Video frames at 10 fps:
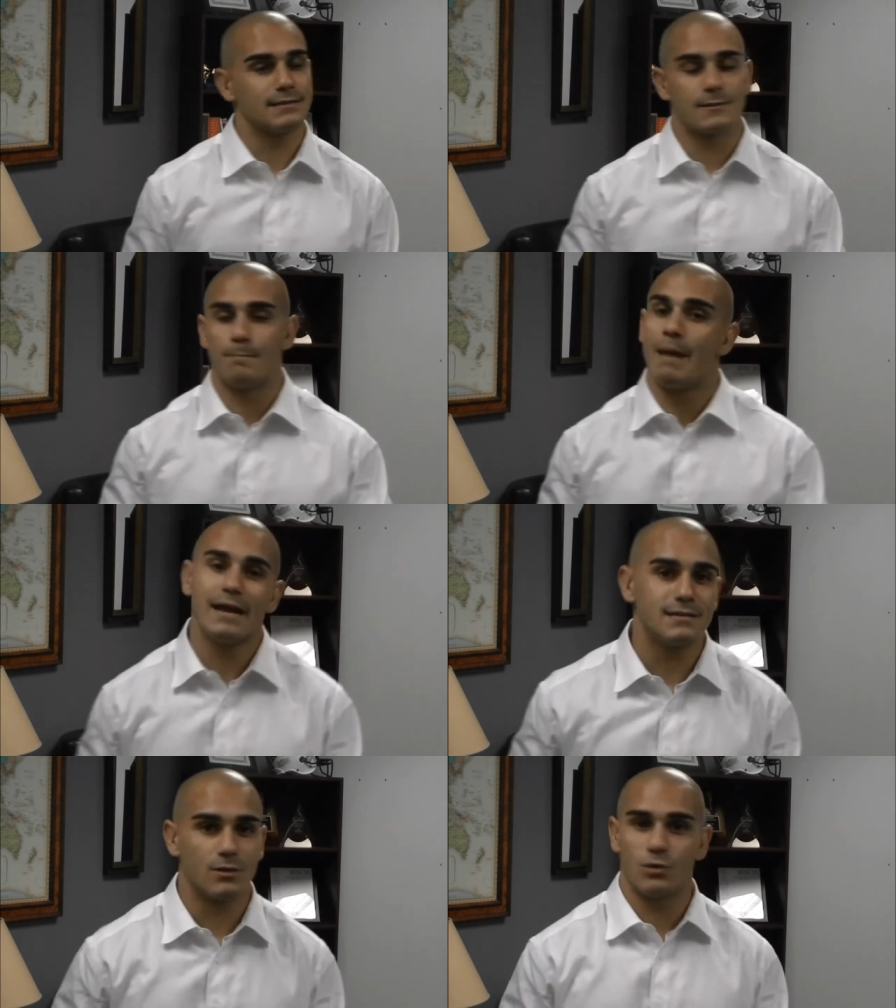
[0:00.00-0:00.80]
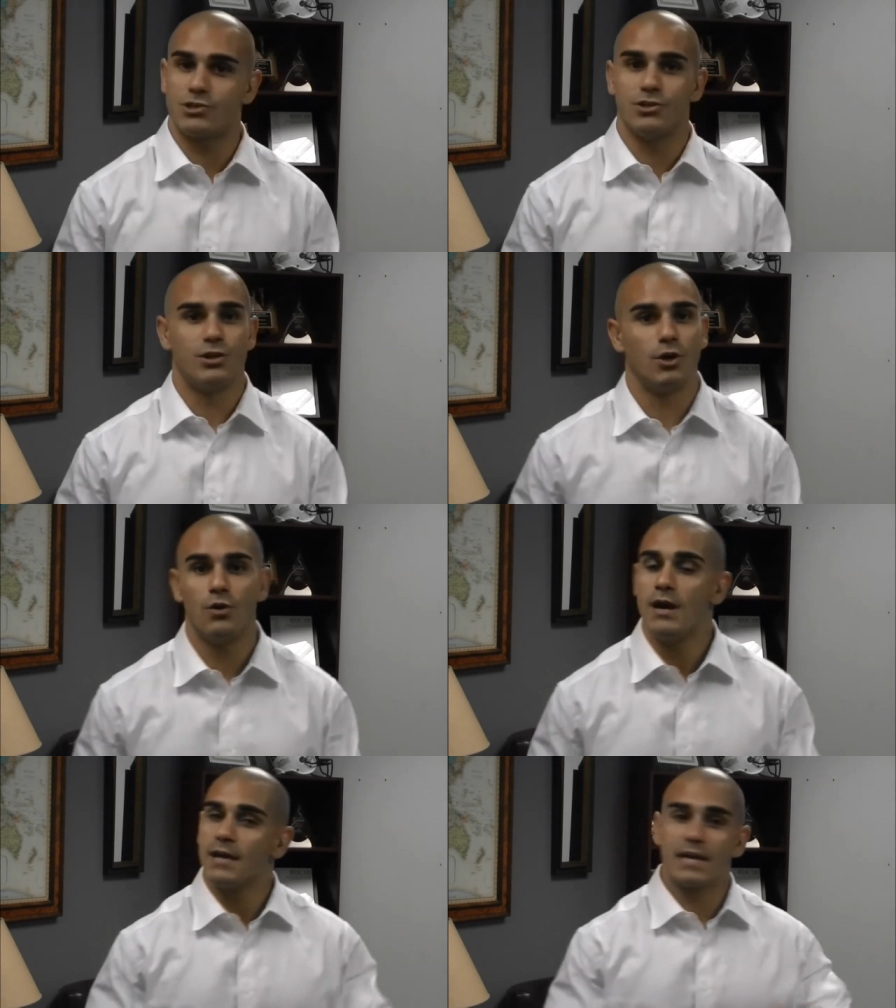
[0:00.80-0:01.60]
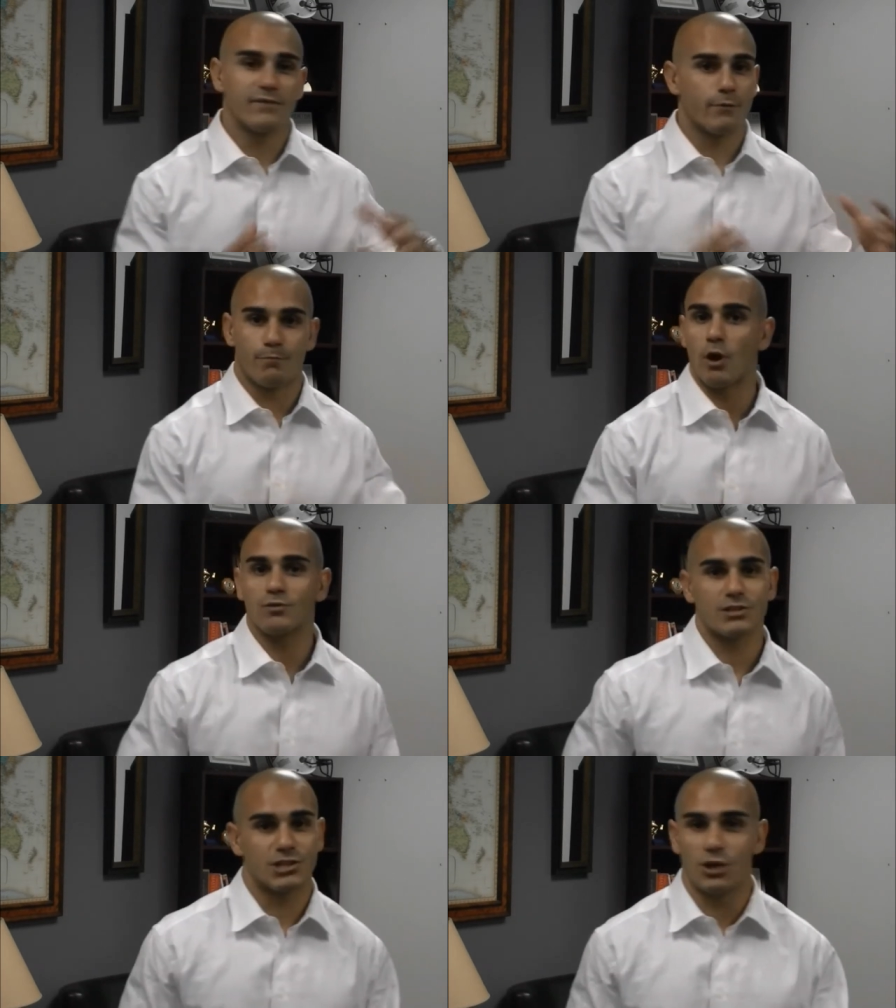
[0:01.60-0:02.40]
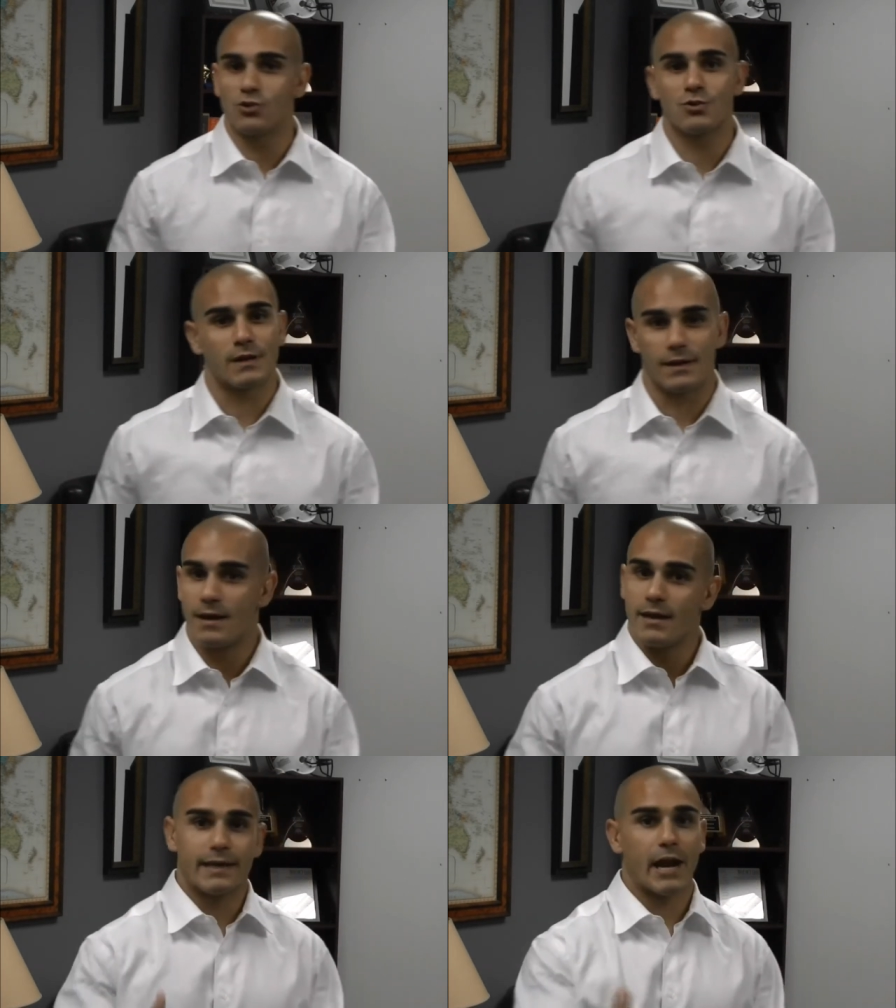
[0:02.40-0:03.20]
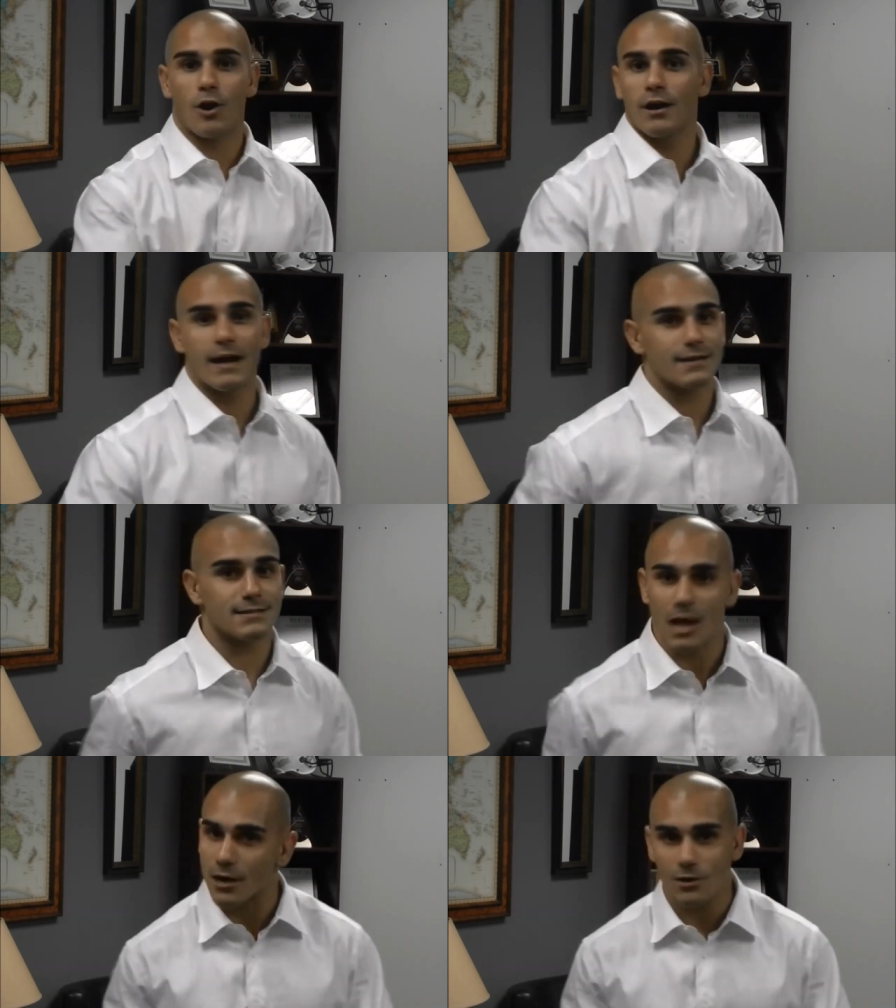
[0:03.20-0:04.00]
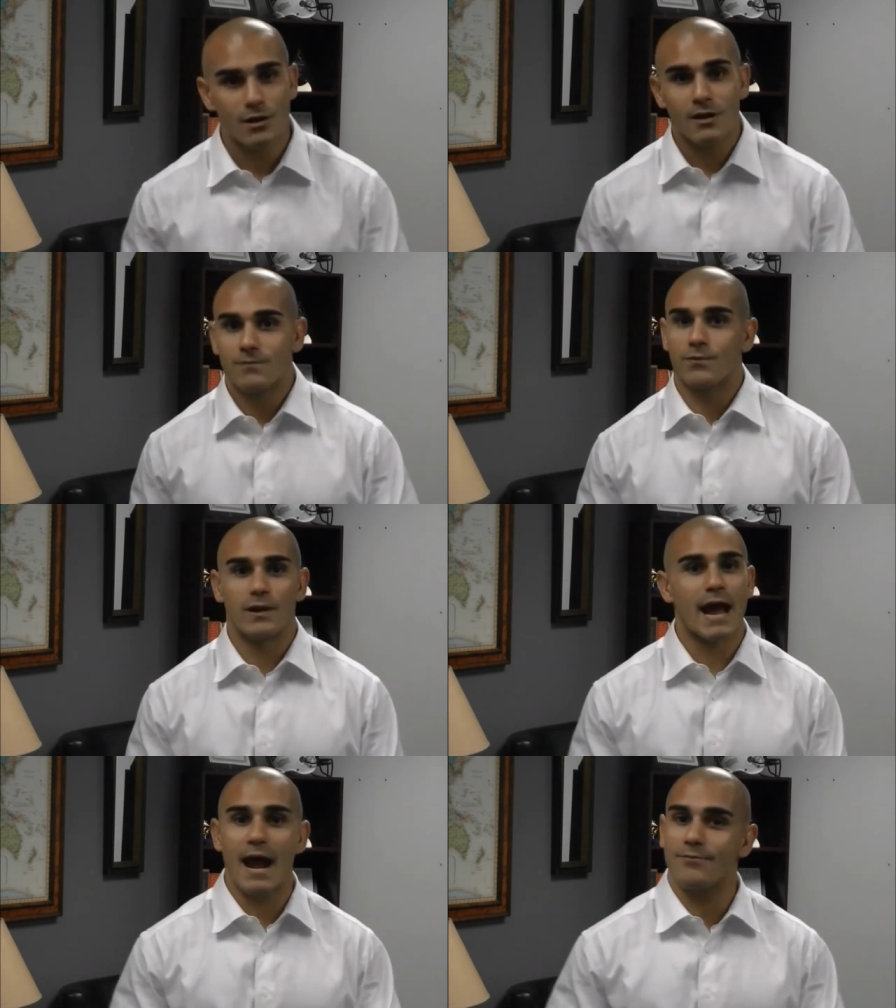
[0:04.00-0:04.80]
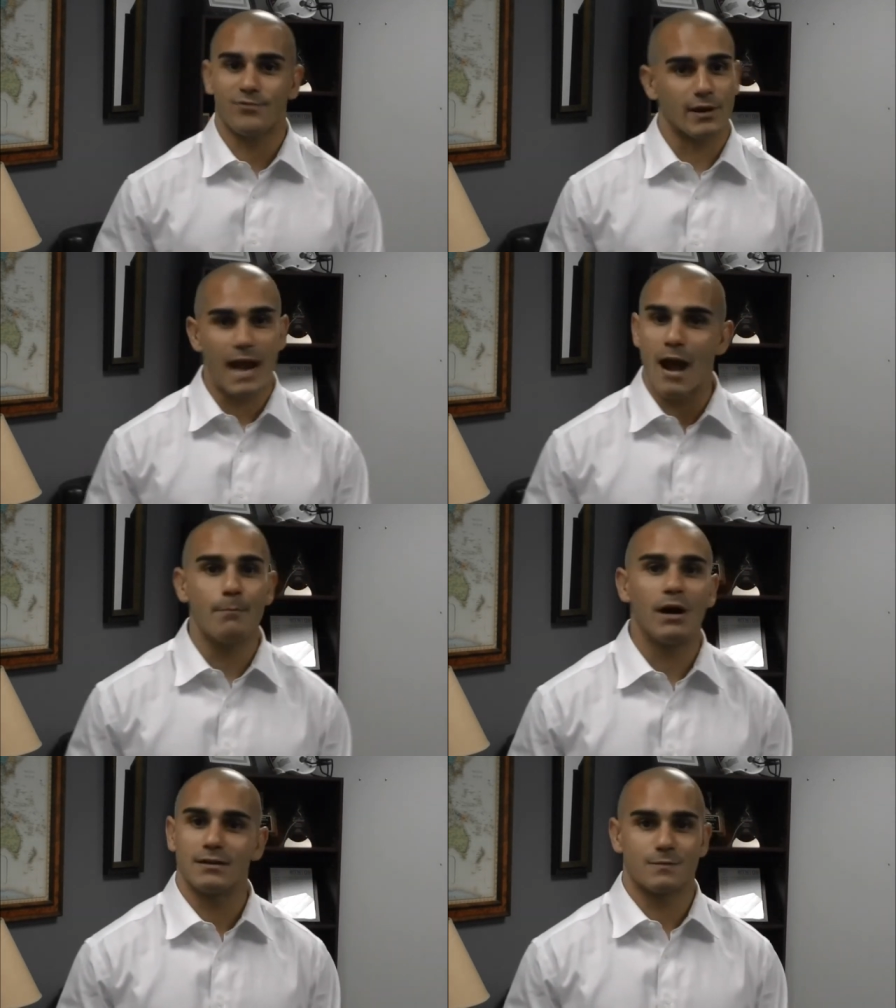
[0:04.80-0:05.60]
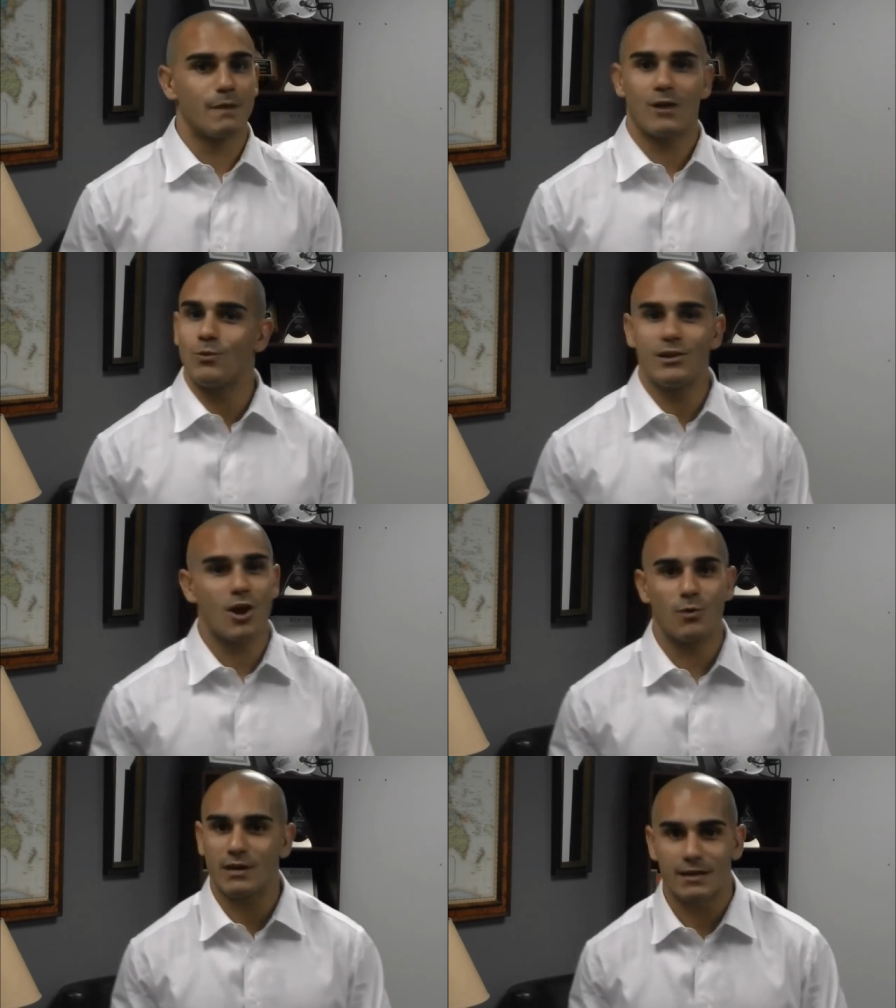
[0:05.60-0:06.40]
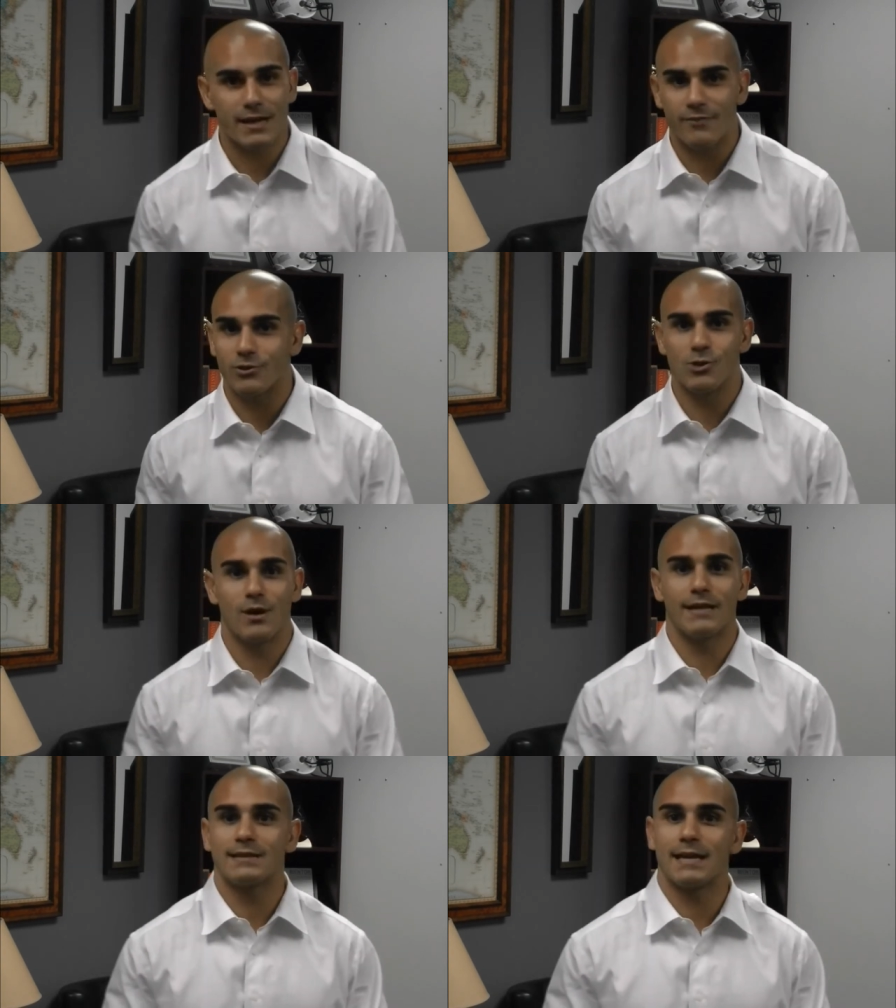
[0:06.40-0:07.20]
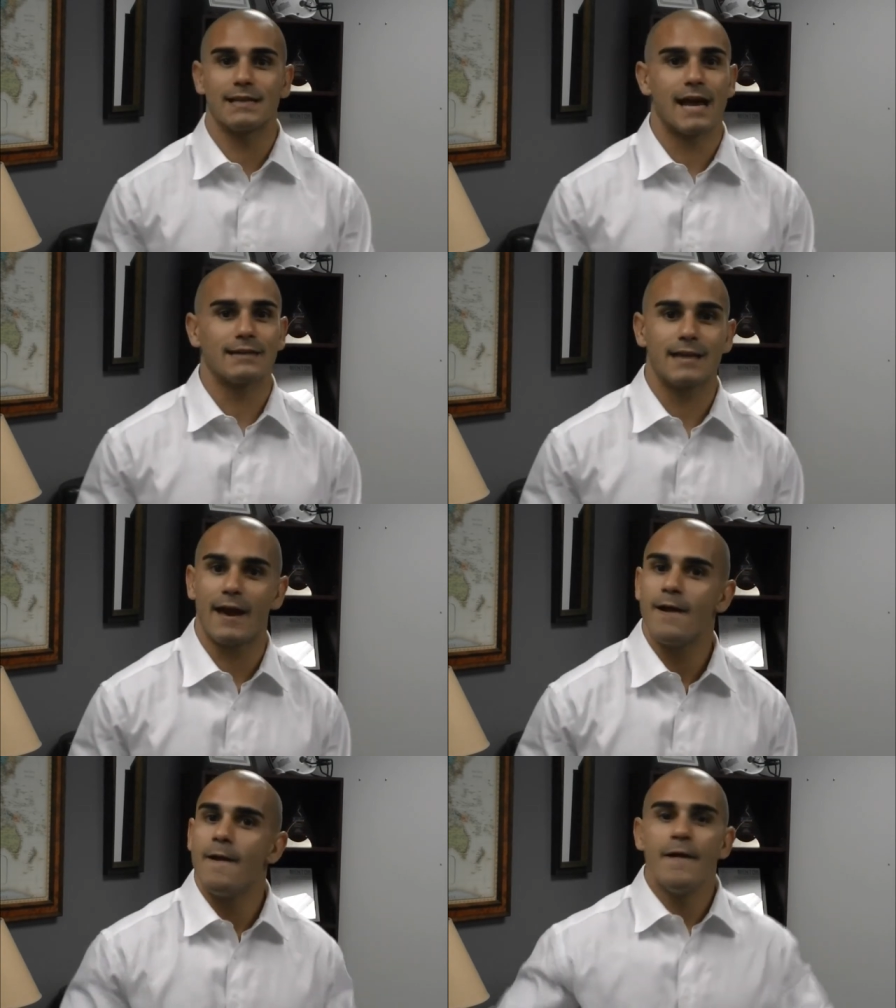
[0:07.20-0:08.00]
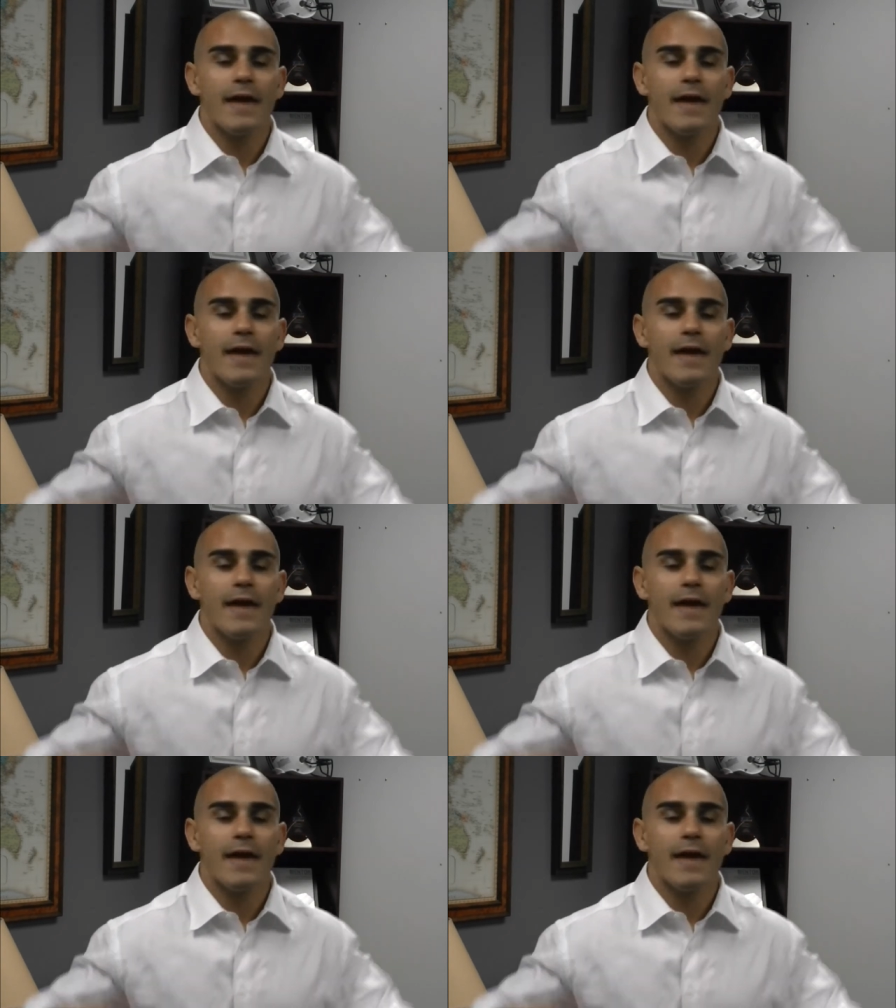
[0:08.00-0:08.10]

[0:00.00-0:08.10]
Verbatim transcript: It's amazing what you do, giving birth to children and carrying that sucker for nine for nine months. Men, we know we could never do anything like that.